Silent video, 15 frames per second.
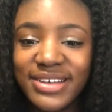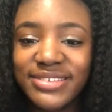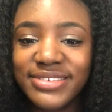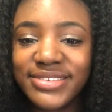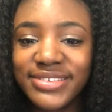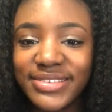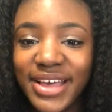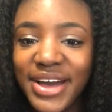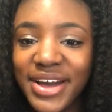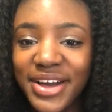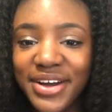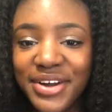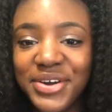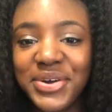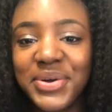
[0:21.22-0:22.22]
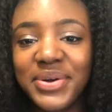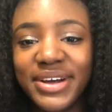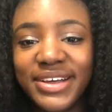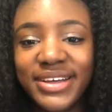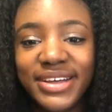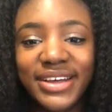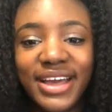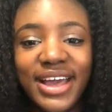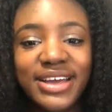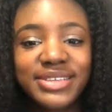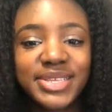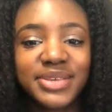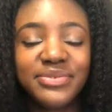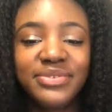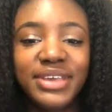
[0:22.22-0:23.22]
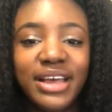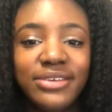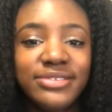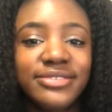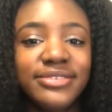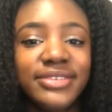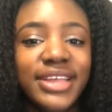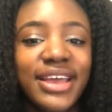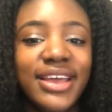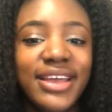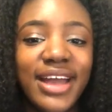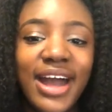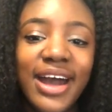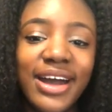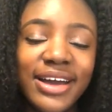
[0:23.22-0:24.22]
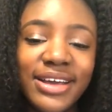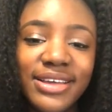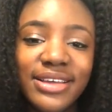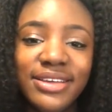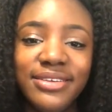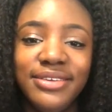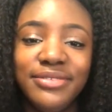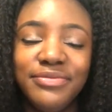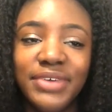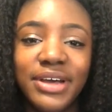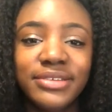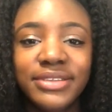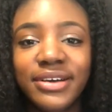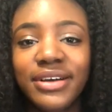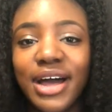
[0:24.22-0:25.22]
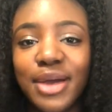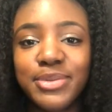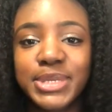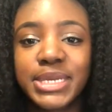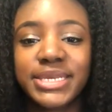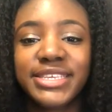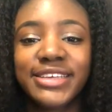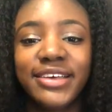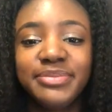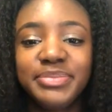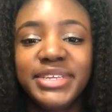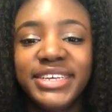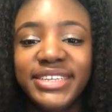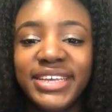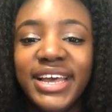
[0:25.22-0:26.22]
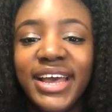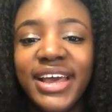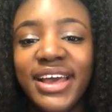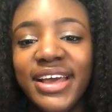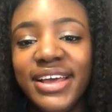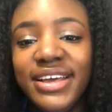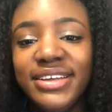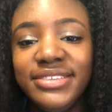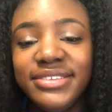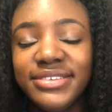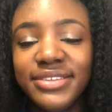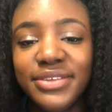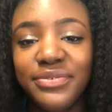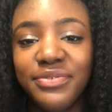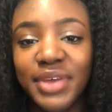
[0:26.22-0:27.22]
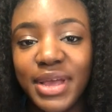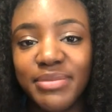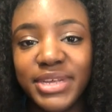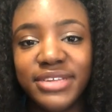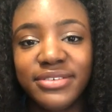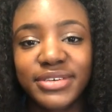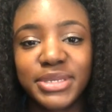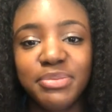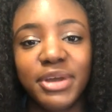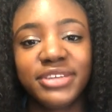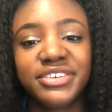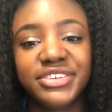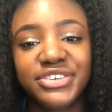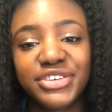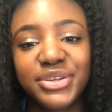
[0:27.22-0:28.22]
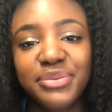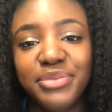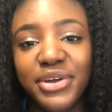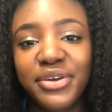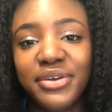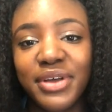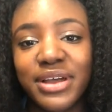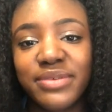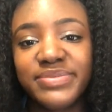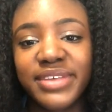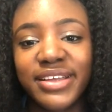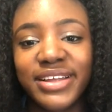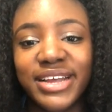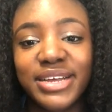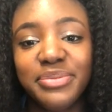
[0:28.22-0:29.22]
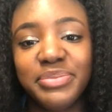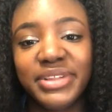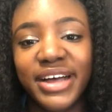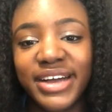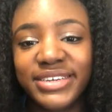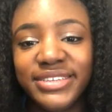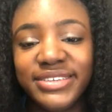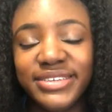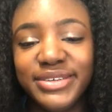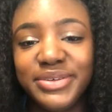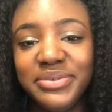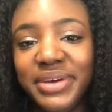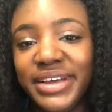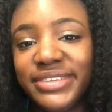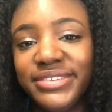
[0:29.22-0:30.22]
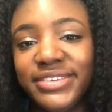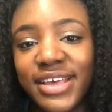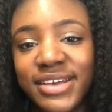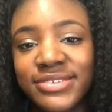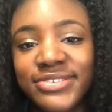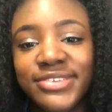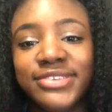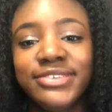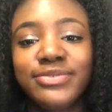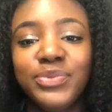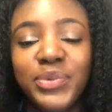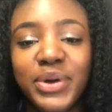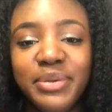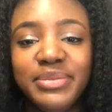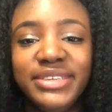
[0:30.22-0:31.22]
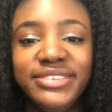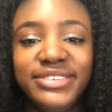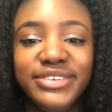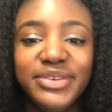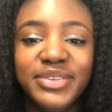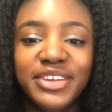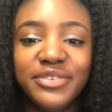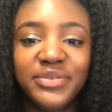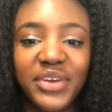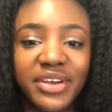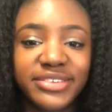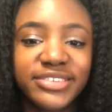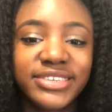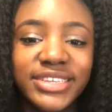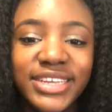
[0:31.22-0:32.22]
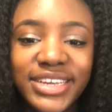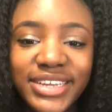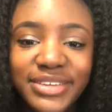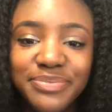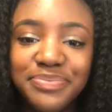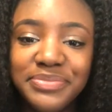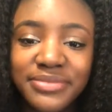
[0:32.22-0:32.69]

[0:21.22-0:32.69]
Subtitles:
So as of yesterday, I found out I was accepted into the family nurse practitioner program that I applied to at Texas Women's University.